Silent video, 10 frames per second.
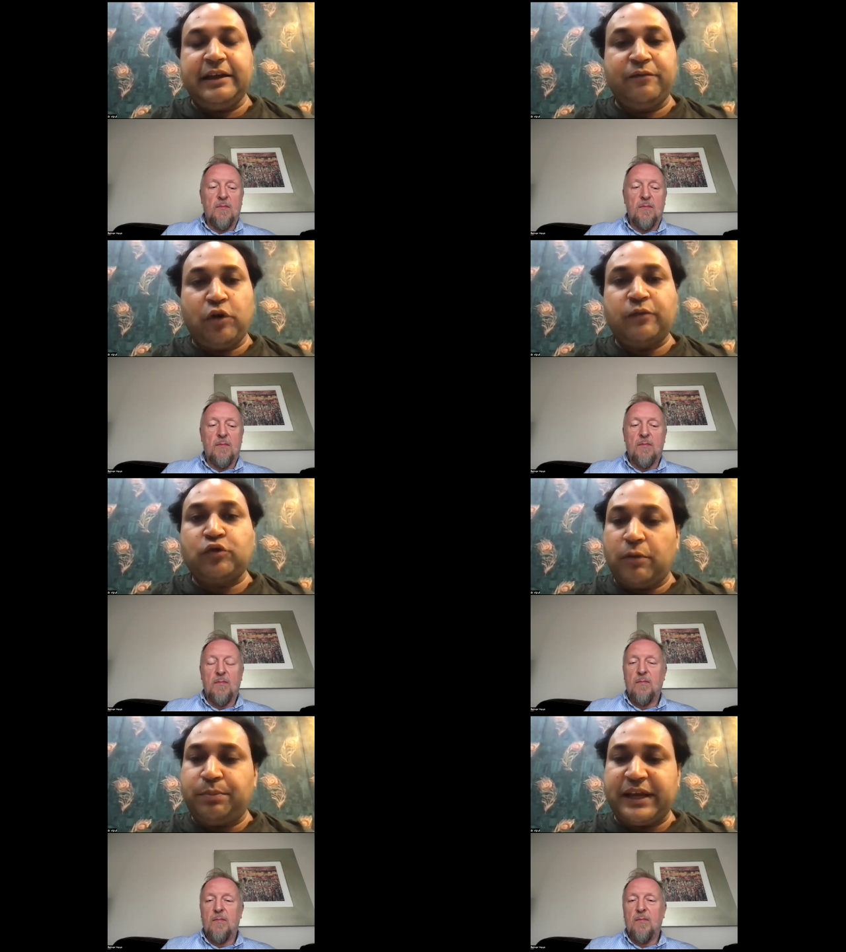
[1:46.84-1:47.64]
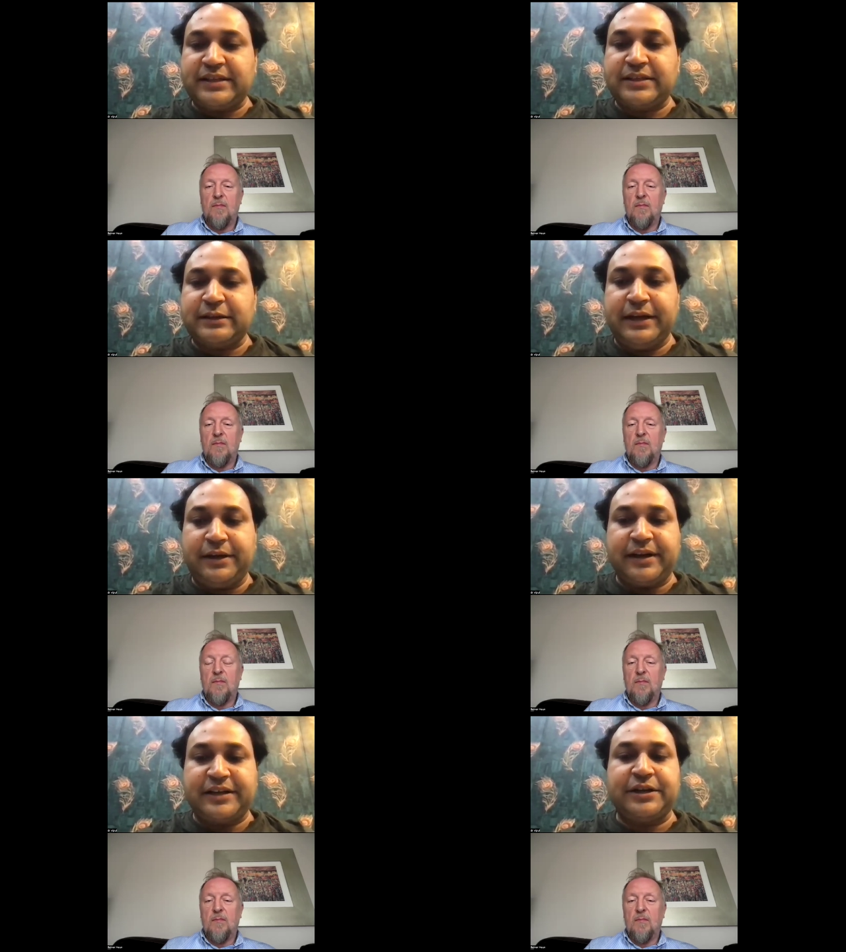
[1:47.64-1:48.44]
Speaker 1: involve complex
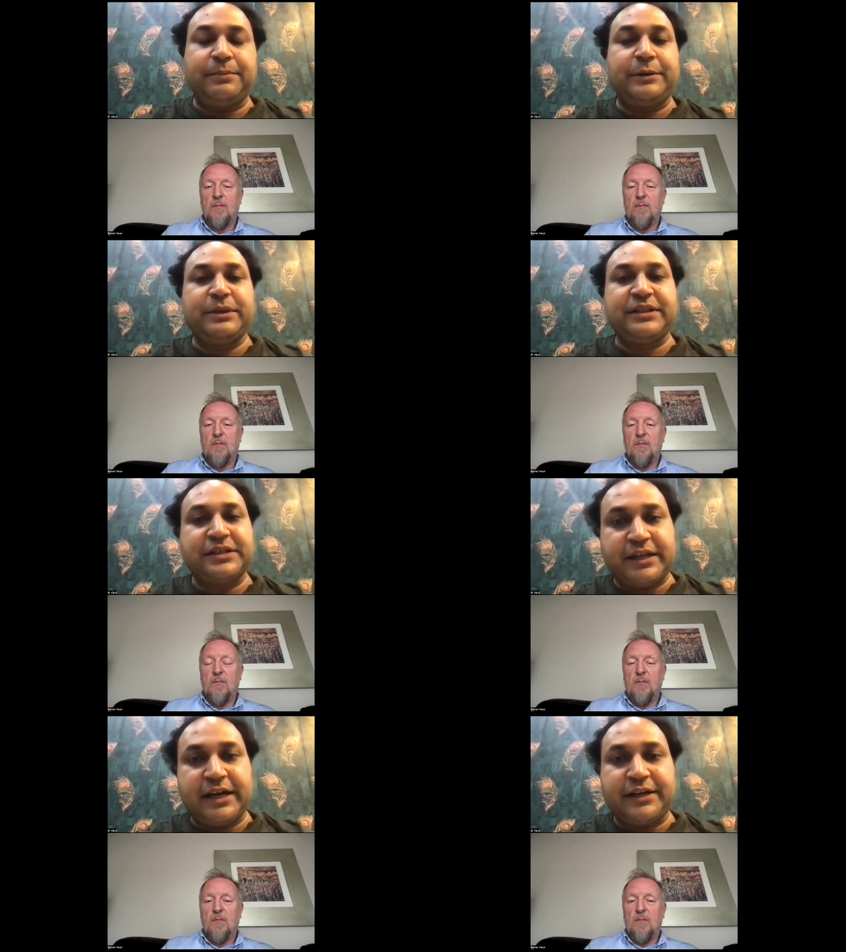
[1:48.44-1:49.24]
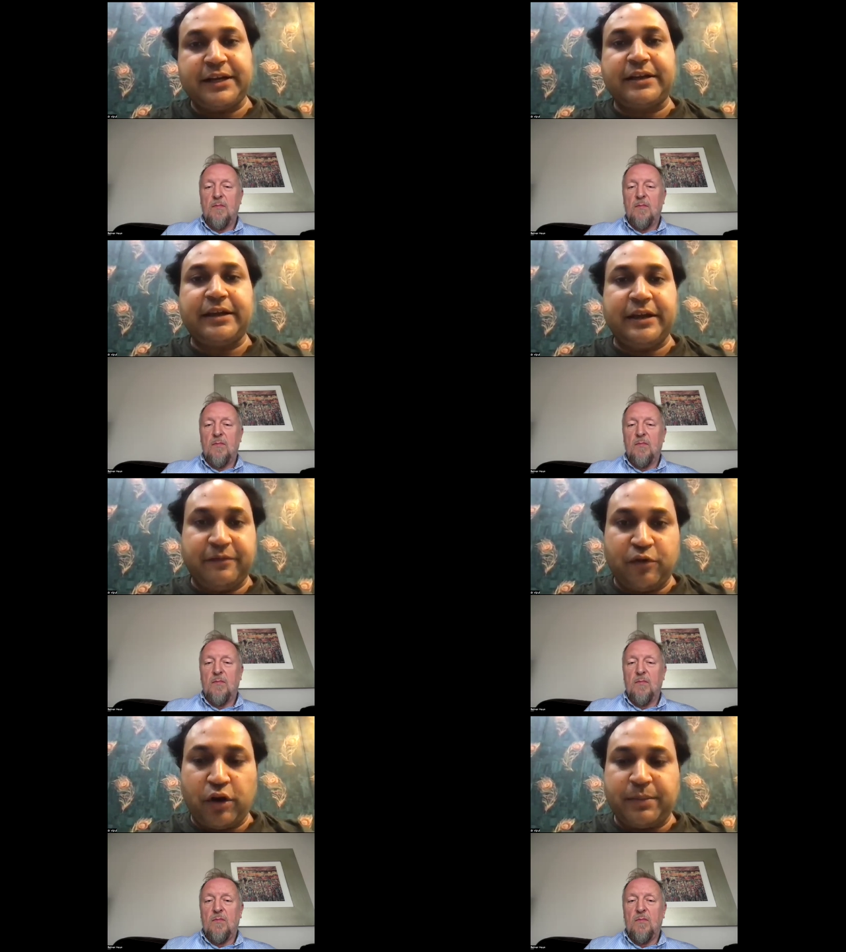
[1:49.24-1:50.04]
interaction between the genetic
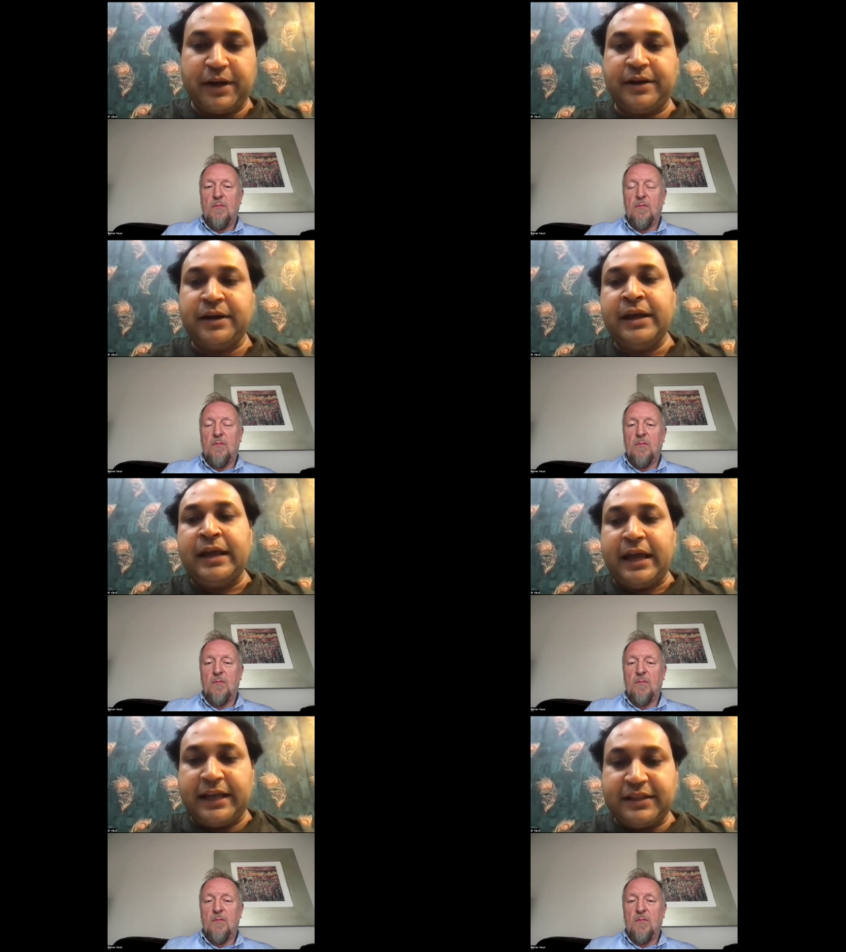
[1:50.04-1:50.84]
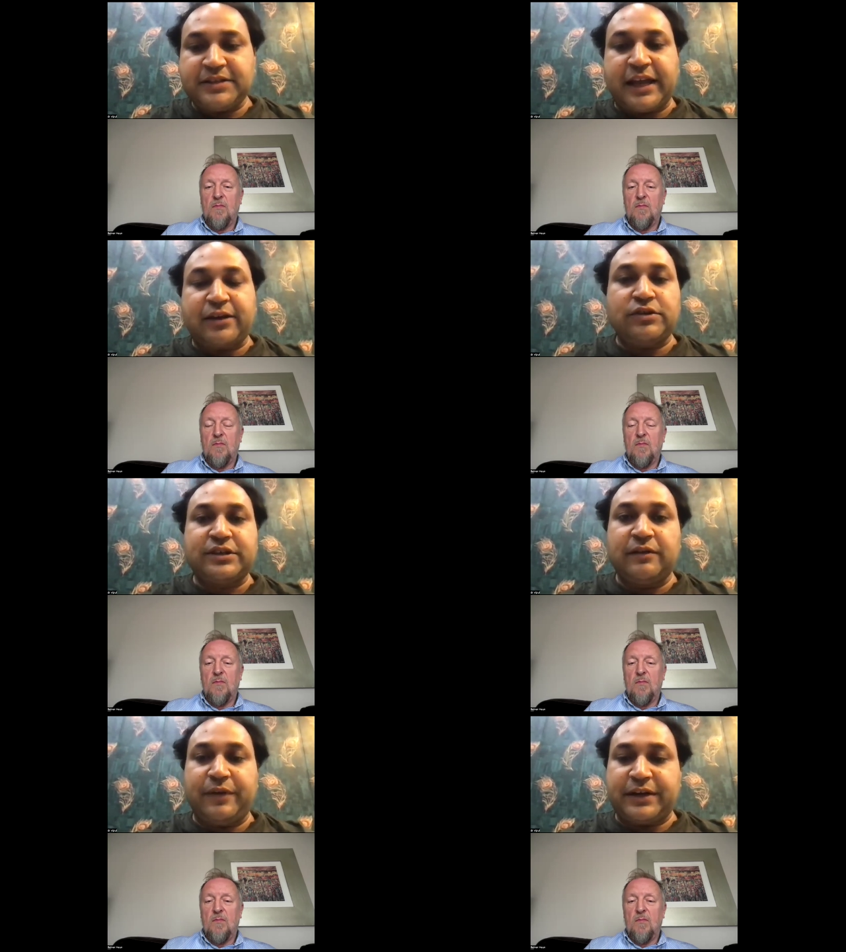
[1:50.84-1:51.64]
environment and the
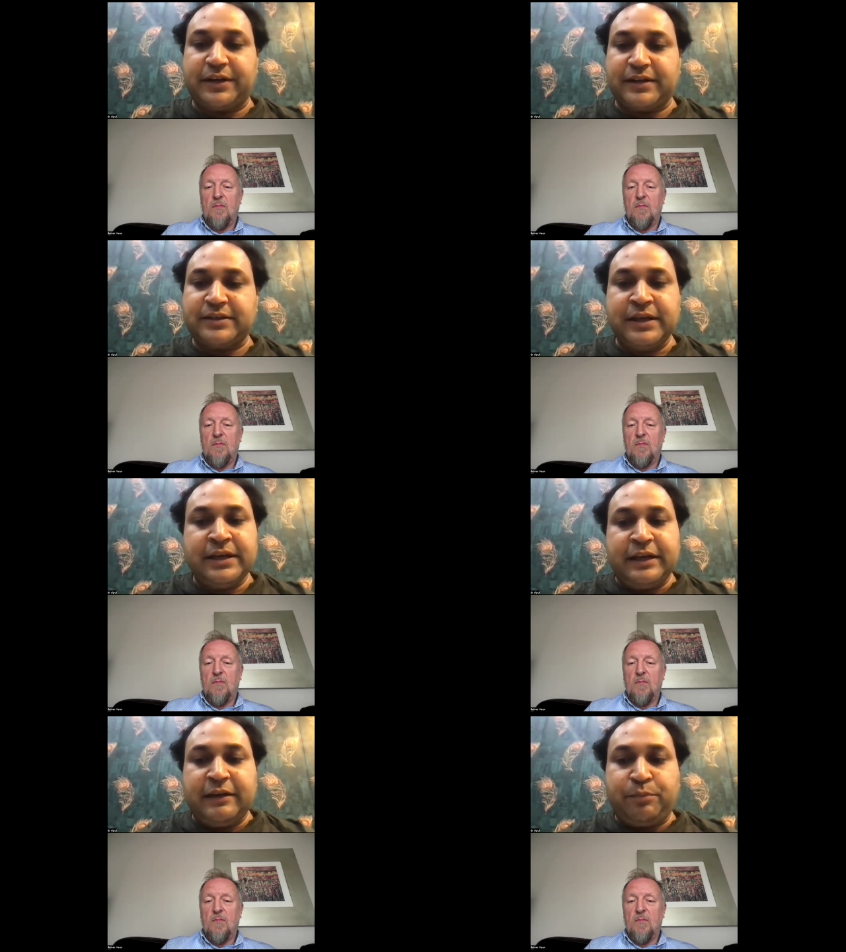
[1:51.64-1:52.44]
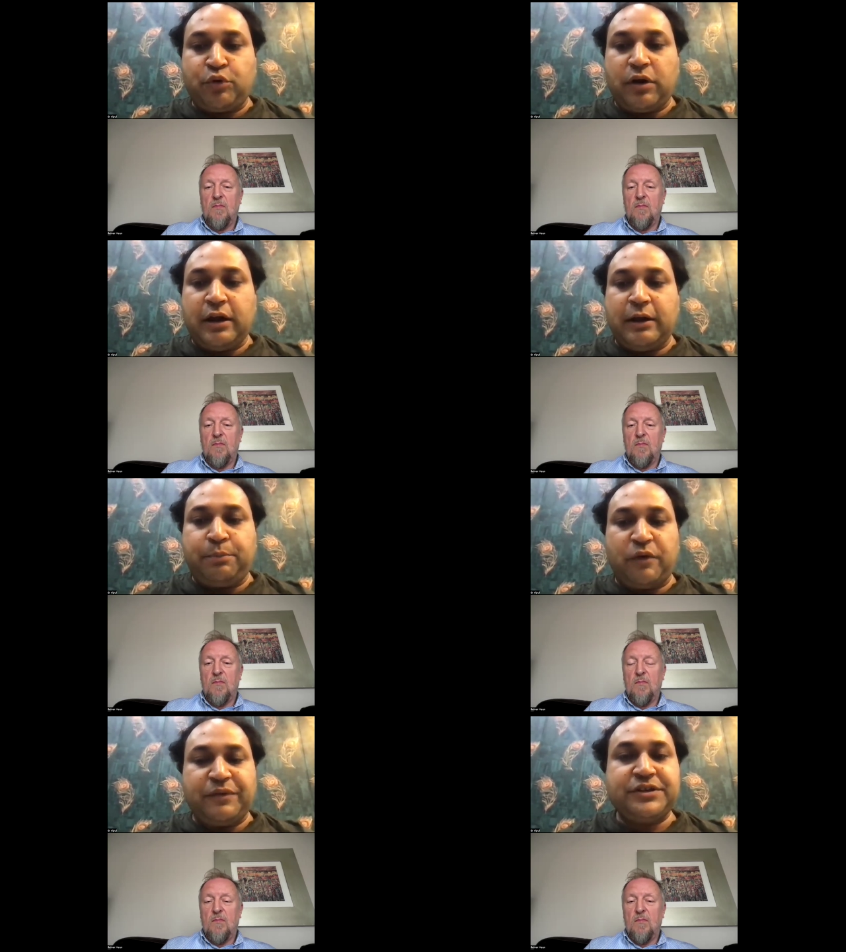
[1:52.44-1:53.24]
psychological factors. Pro uh,
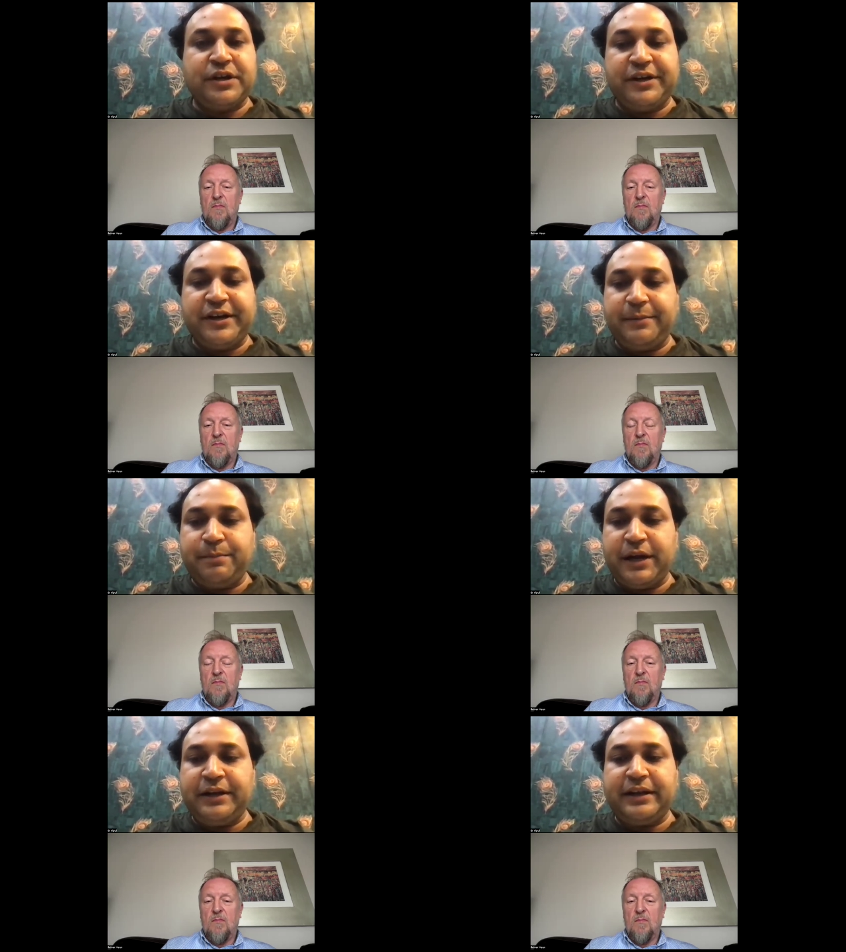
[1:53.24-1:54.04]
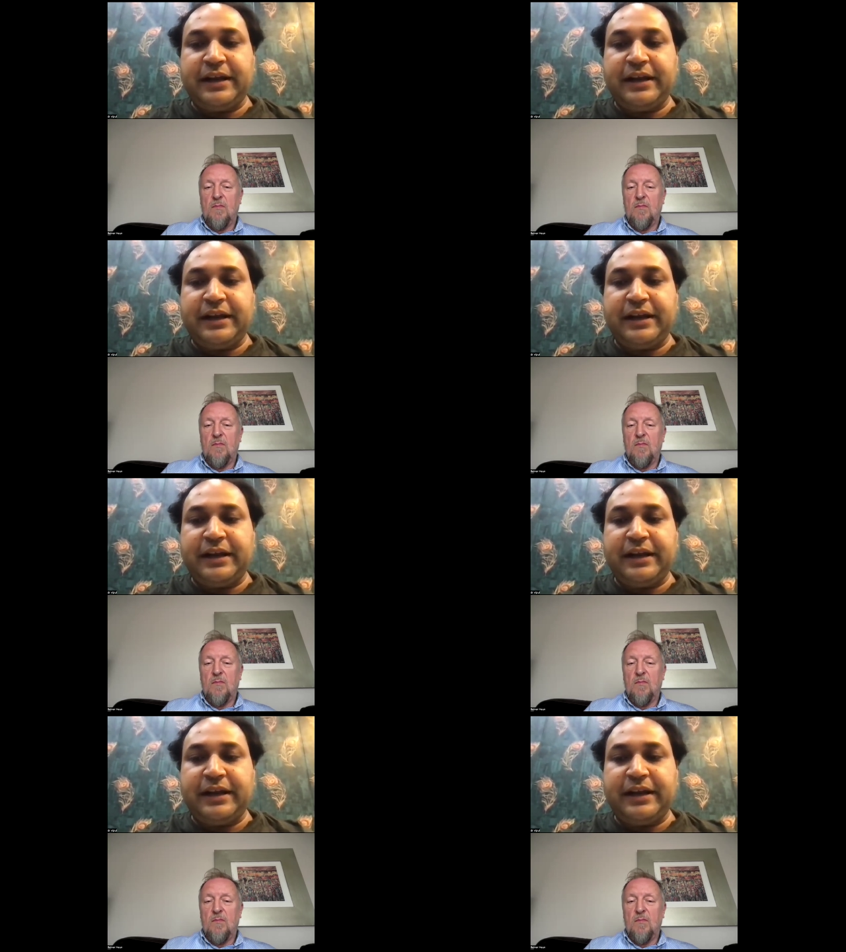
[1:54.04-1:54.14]
professional treatment